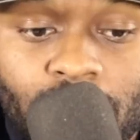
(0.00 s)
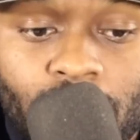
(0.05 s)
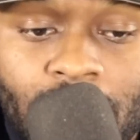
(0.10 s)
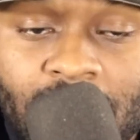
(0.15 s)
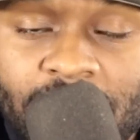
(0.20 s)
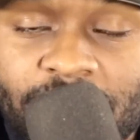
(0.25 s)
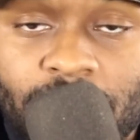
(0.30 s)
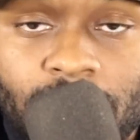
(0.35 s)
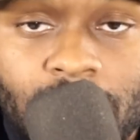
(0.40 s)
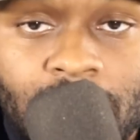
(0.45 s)

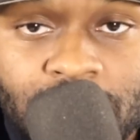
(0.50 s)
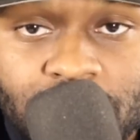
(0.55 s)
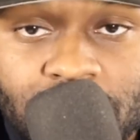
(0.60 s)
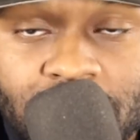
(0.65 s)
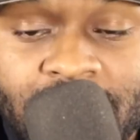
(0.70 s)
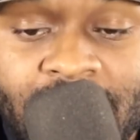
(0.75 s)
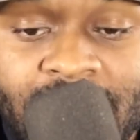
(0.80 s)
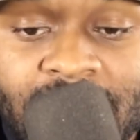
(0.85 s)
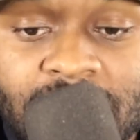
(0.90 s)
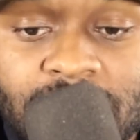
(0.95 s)
Ran for
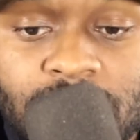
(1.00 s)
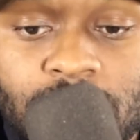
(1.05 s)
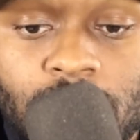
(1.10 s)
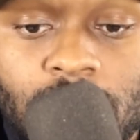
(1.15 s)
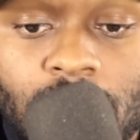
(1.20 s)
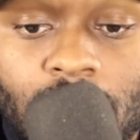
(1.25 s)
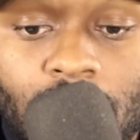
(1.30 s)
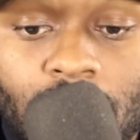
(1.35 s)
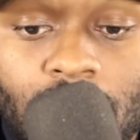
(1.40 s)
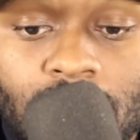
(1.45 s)
192
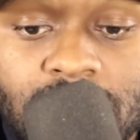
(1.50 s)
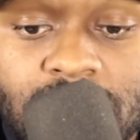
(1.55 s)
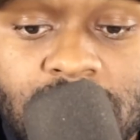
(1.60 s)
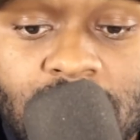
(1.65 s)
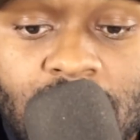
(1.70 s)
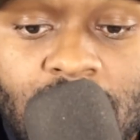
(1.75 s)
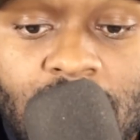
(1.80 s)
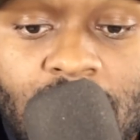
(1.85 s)
yards.